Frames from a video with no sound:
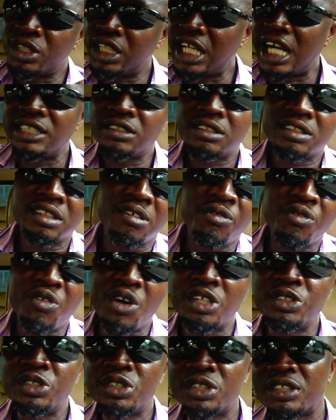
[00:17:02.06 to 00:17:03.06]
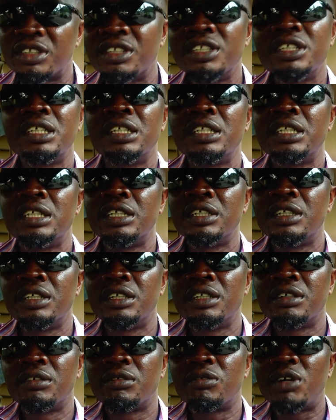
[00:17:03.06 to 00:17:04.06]
that function.
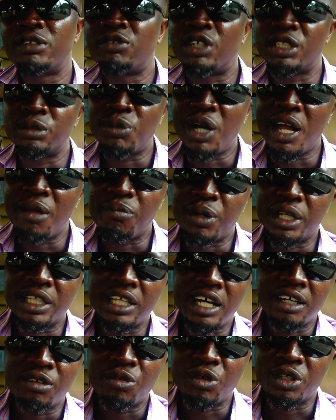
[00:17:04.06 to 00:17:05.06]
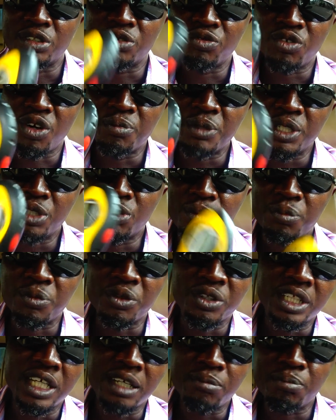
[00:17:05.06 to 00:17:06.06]
What was more important was for me to
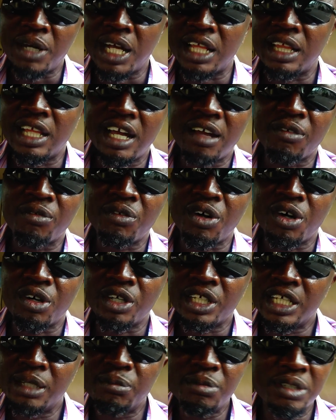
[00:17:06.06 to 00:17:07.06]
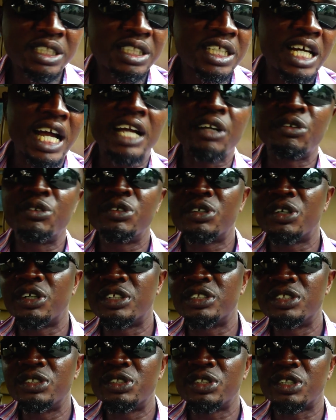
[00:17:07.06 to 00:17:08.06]
protect my life or keep this car in good
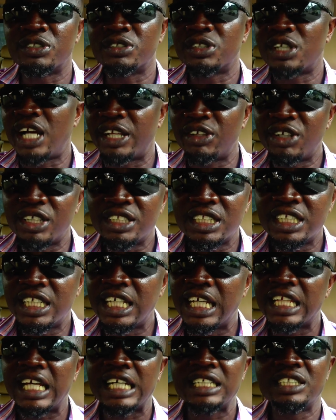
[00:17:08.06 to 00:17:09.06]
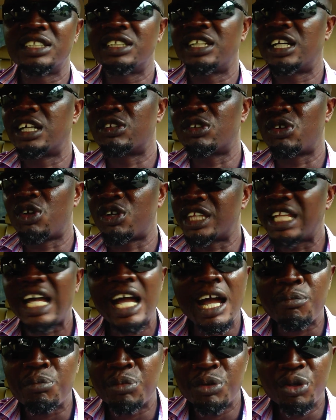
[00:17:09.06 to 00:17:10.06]
condition so it doesn't get accident or
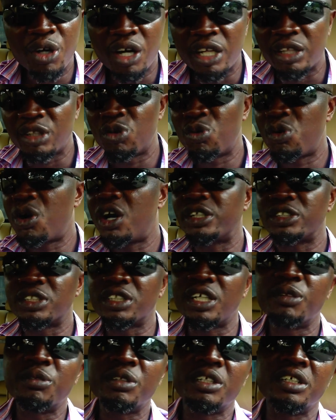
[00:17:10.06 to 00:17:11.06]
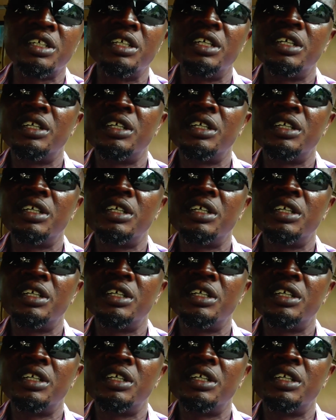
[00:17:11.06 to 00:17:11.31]
tire blew on the wall or something.